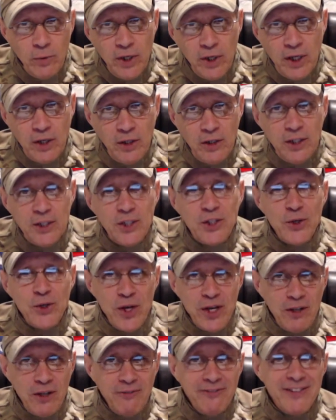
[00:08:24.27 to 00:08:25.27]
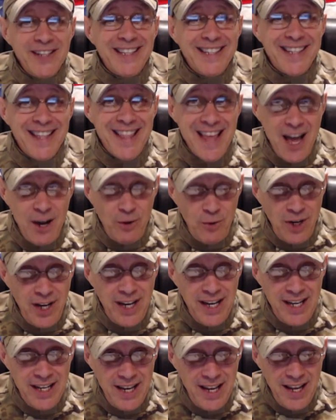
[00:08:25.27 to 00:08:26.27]
and we're not going to delve into that
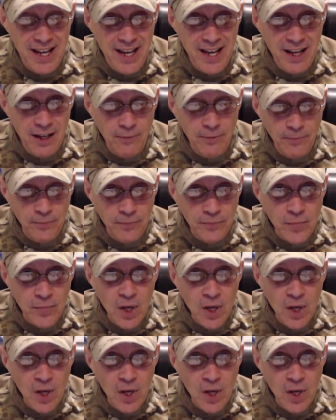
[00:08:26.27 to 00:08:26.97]
right now.